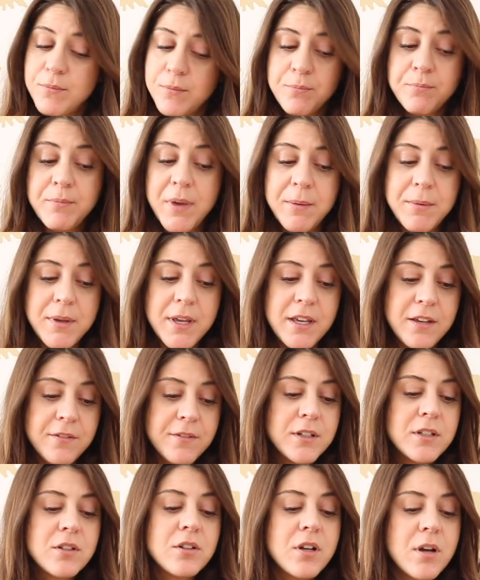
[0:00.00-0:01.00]
maybe
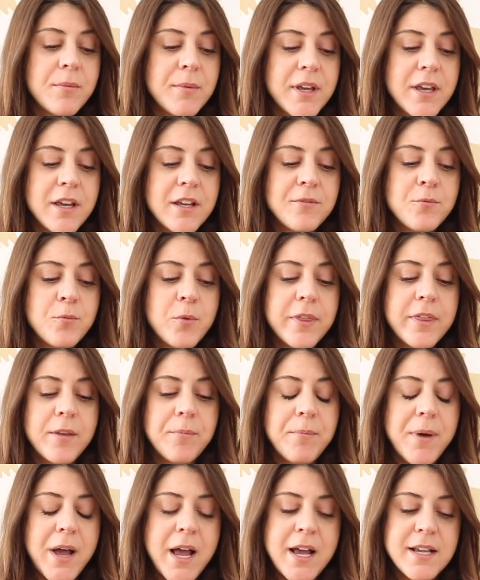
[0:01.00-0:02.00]
even coming in with the
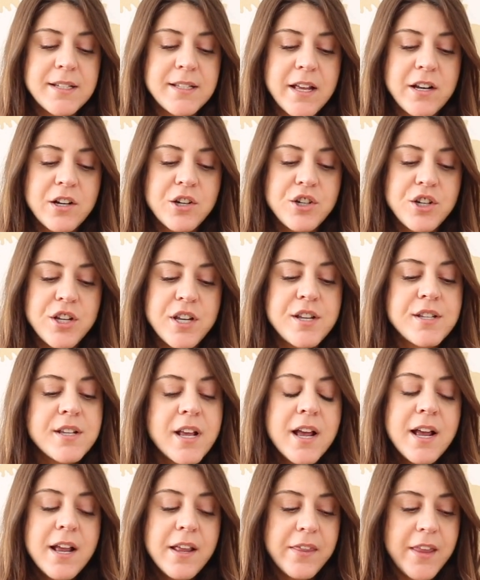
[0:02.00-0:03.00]
past energies,
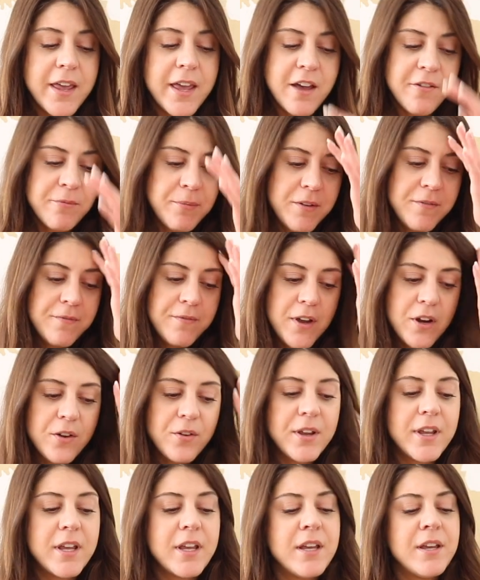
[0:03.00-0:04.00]
they have been
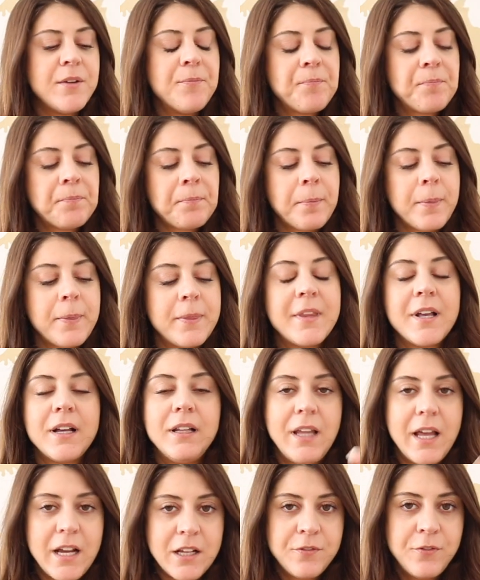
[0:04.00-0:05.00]
very
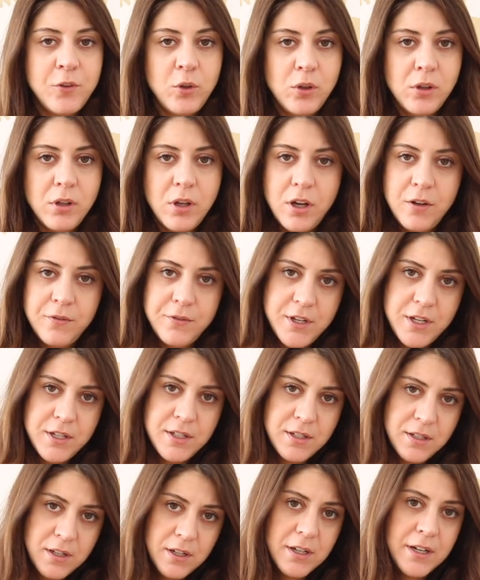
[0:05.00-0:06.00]
neglectful of
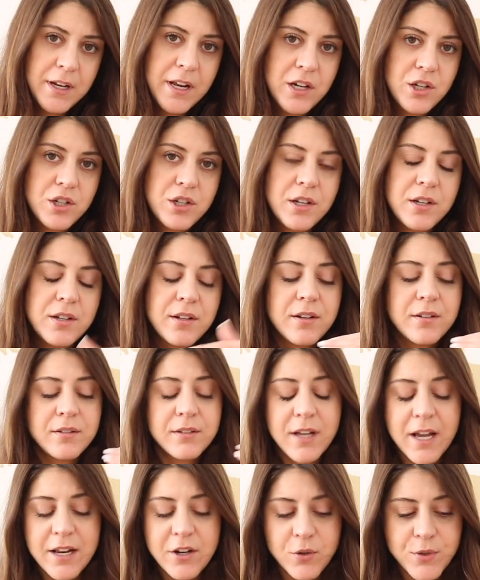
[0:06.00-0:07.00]
this connection.
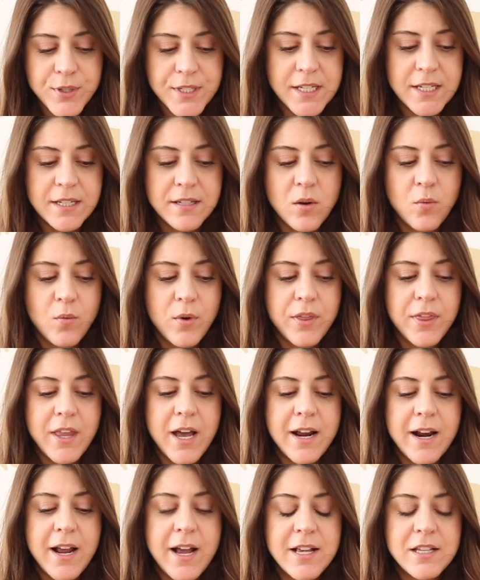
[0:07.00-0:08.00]
I don't see someone
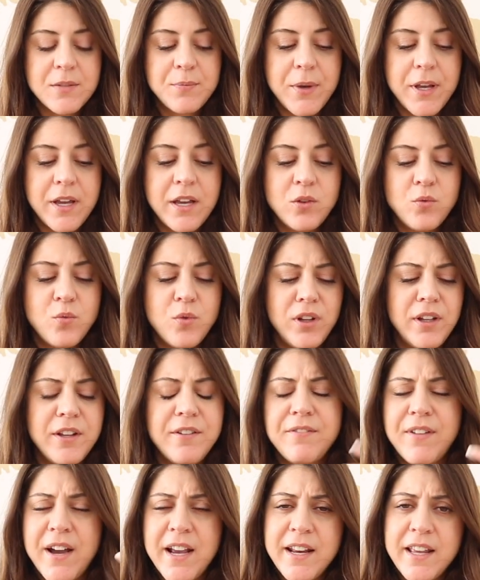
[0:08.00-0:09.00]
that has been really
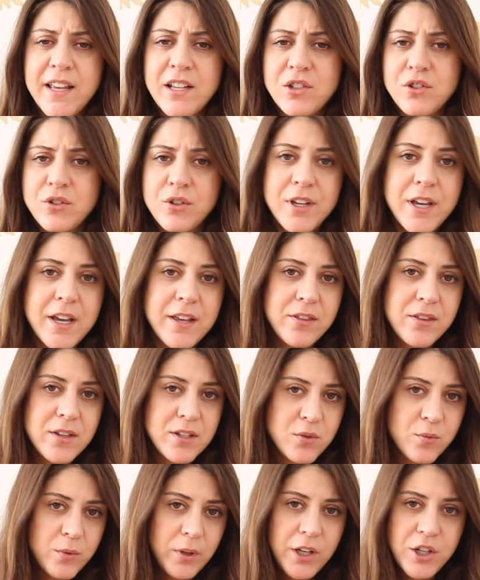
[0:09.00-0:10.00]
fighting to get
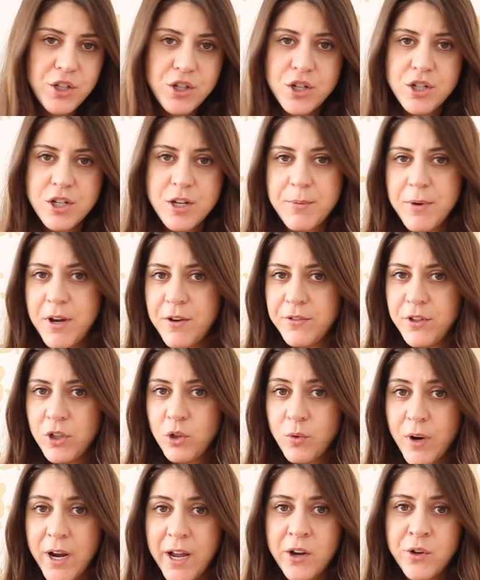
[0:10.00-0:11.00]
this relationship off the
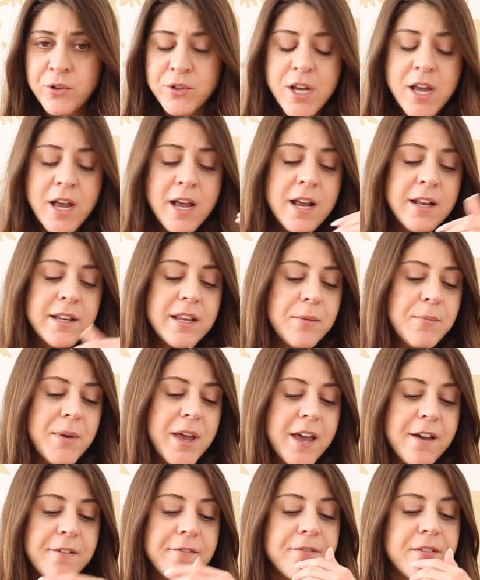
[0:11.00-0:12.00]
ground. They
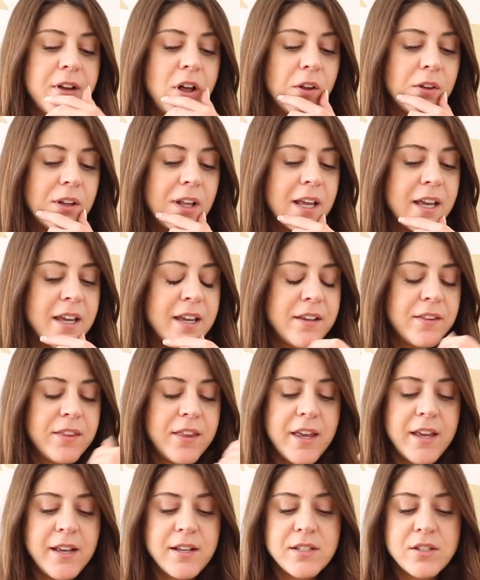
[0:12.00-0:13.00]
may have felt like
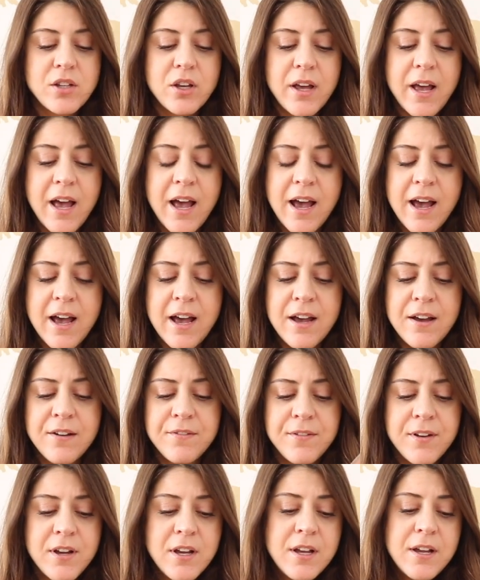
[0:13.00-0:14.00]
things have,